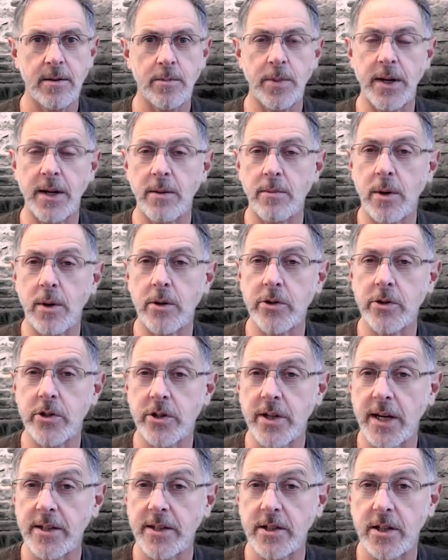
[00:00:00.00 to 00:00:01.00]
But in most
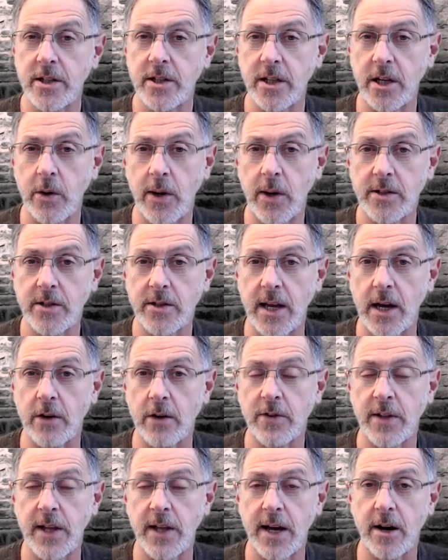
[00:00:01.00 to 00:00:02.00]
states in the US now,
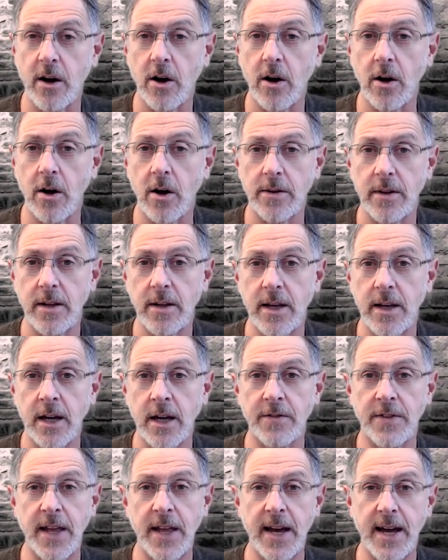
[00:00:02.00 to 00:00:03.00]
if not all,
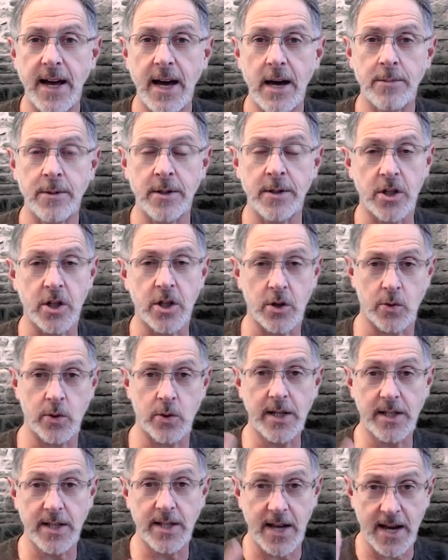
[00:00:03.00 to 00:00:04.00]
if that happens
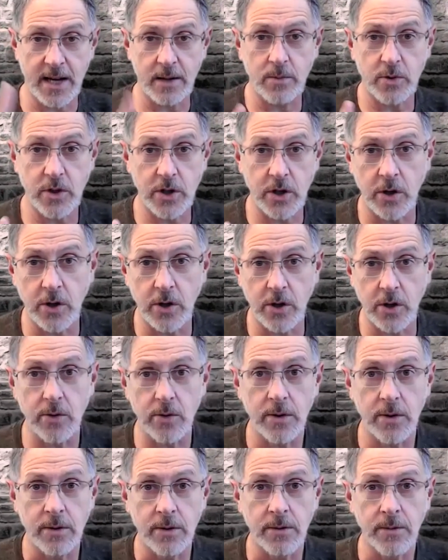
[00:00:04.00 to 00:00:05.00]
3 times to you,
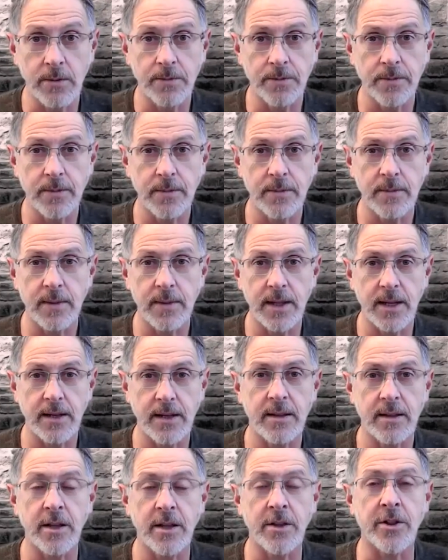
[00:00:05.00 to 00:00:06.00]

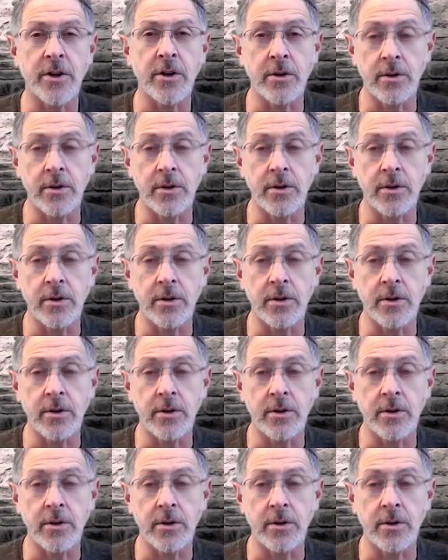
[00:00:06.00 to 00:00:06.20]
the